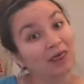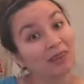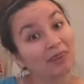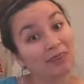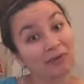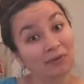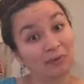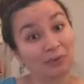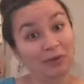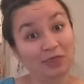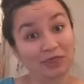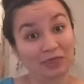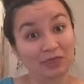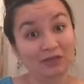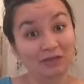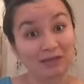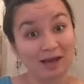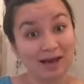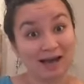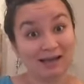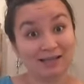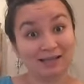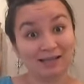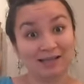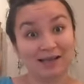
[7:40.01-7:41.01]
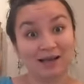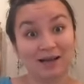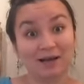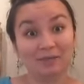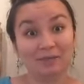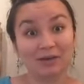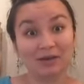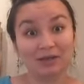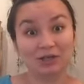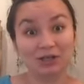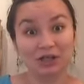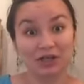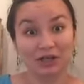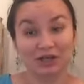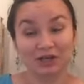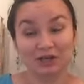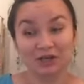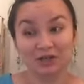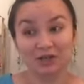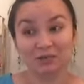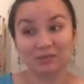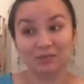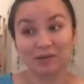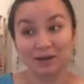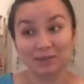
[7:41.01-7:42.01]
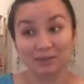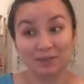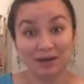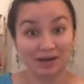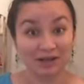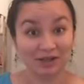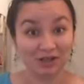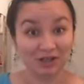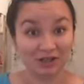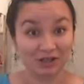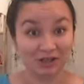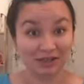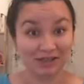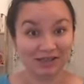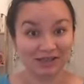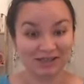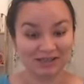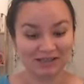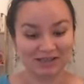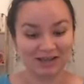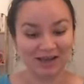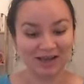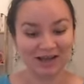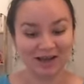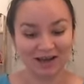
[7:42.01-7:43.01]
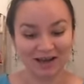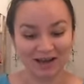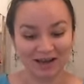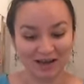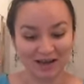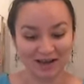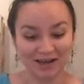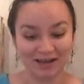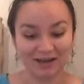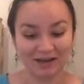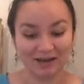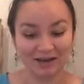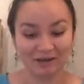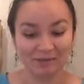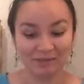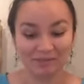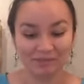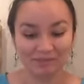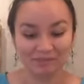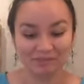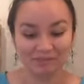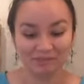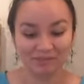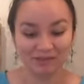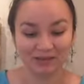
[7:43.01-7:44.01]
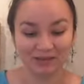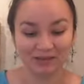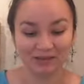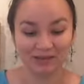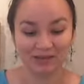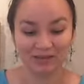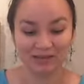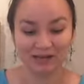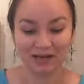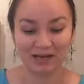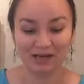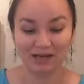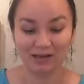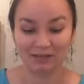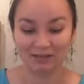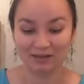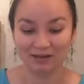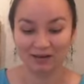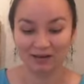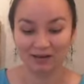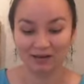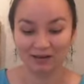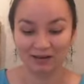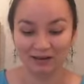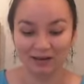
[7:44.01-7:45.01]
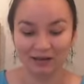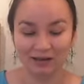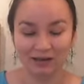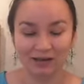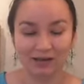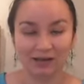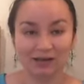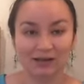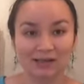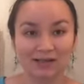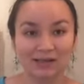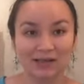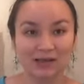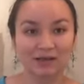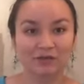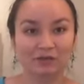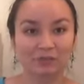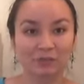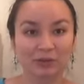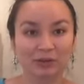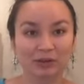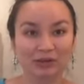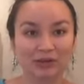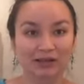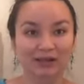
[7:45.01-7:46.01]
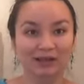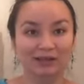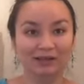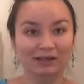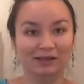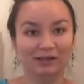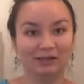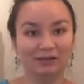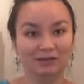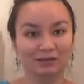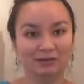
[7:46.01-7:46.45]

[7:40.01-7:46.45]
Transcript: With the last time I changed my bed sheets, I decided that instead of putting,